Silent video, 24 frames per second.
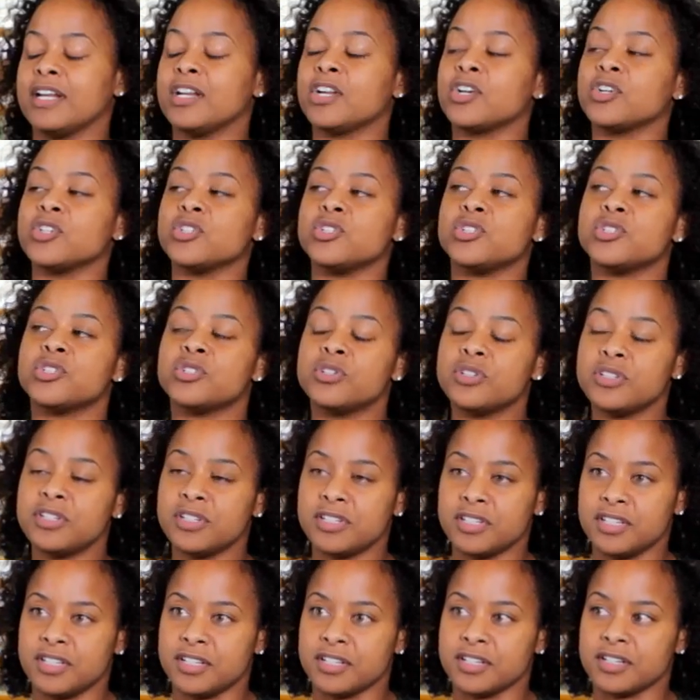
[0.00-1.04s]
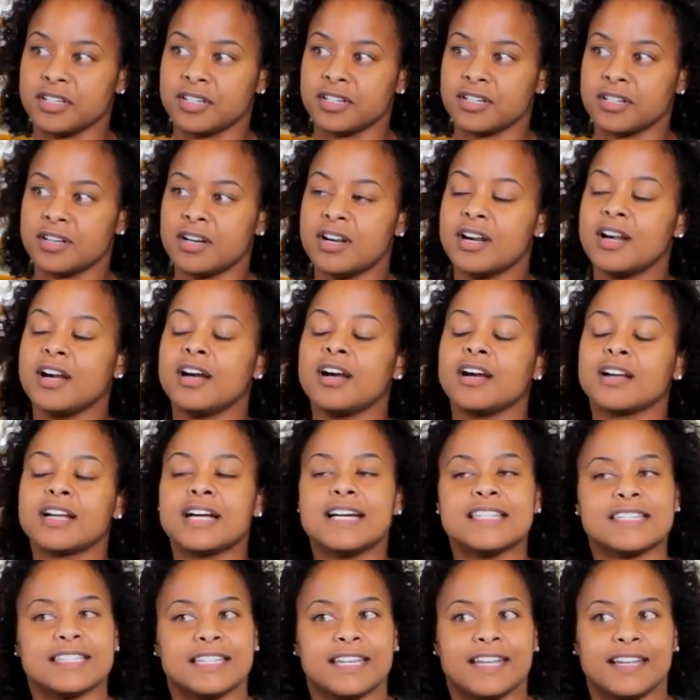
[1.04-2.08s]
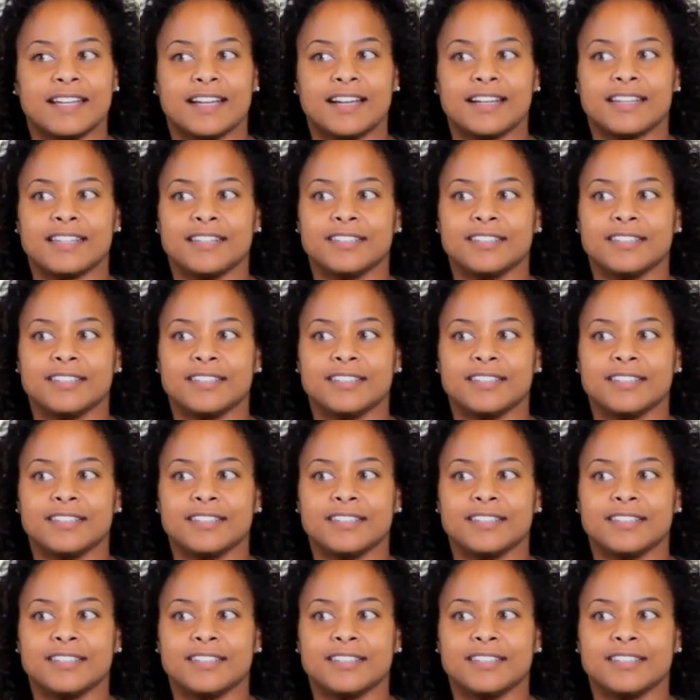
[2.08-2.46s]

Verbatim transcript: In her junior year, her cousin had got